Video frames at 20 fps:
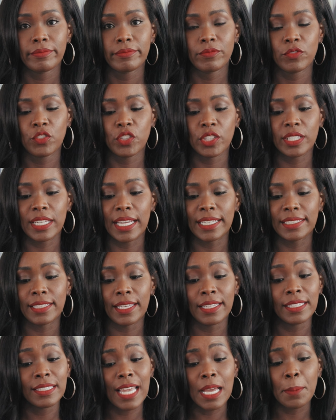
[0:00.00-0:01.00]
Just like
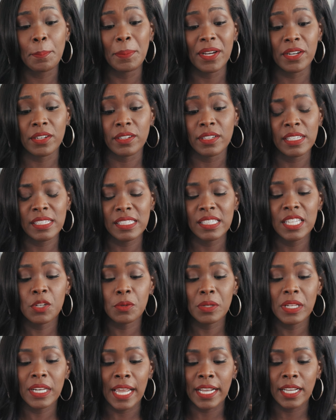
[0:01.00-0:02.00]
that. It's like butter. It's
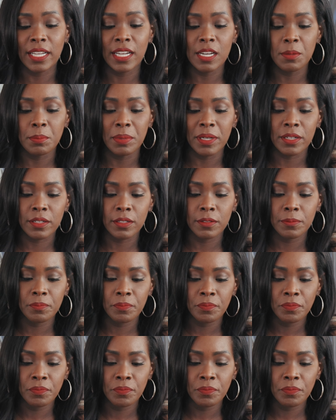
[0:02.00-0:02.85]
literally like cutting butter.